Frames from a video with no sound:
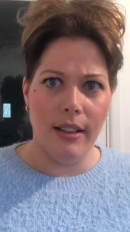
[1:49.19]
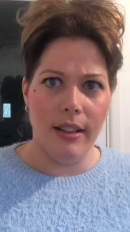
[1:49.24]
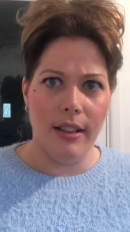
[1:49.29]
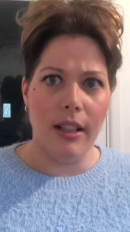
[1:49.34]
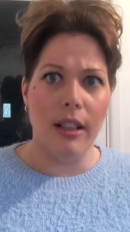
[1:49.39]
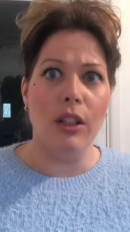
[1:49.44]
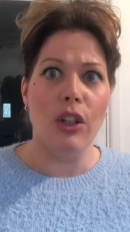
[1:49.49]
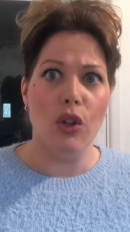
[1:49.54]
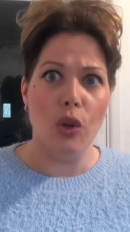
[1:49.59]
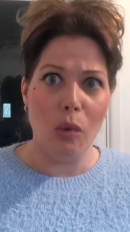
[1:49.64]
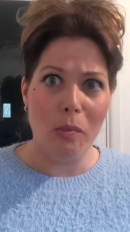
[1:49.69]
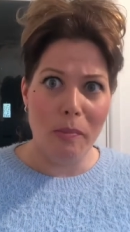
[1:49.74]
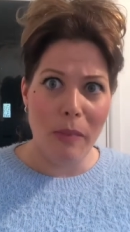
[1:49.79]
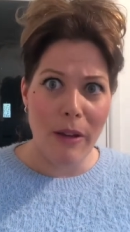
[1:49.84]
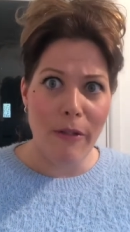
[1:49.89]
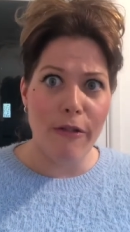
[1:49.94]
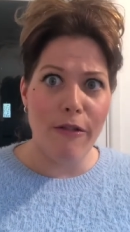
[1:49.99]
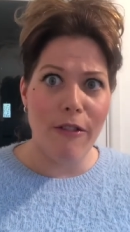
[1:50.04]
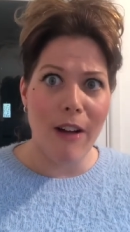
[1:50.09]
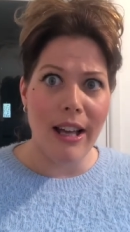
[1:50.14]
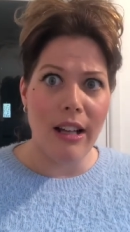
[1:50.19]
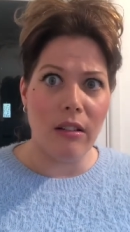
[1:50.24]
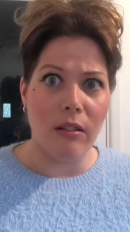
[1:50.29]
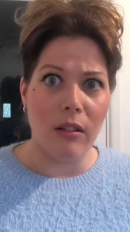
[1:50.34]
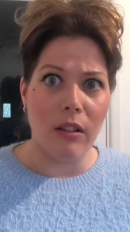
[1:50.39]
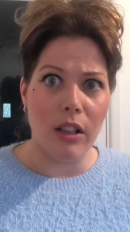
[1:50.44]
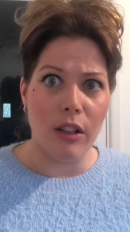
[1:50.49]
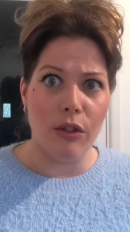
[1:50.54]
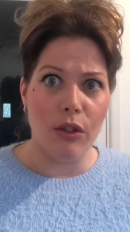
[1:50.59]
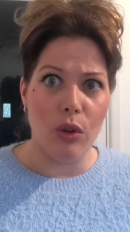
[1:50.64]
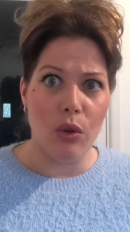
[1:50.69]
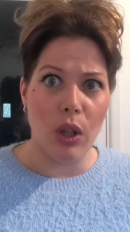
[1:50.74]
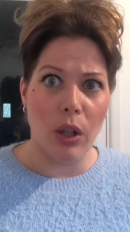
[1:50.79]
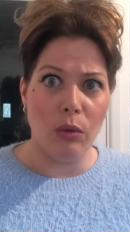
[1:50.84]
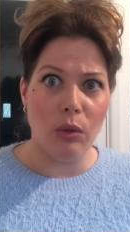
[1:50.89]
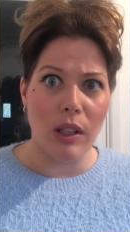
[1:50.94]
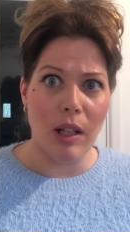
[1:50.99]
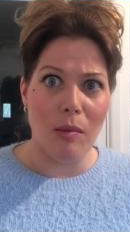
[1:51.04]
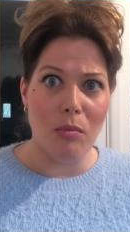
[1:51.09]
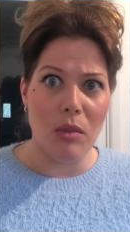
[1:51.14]
And you'll be failed if you
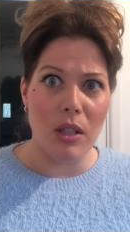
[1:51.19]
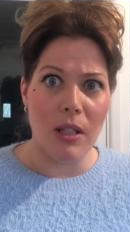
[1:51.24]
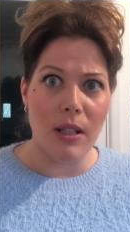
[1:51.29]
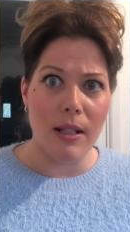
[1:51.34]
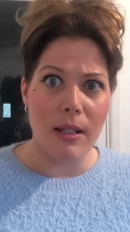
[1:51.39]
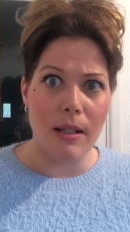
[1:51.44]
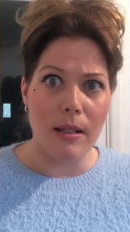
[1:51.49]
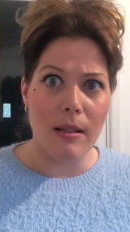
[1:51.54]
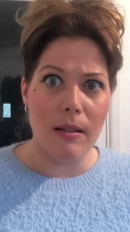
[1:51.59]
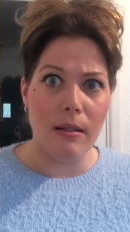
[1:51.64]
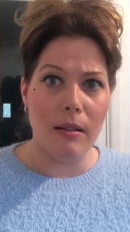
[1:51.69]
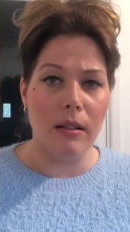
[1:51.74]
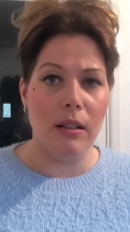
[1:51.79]
don't come to this.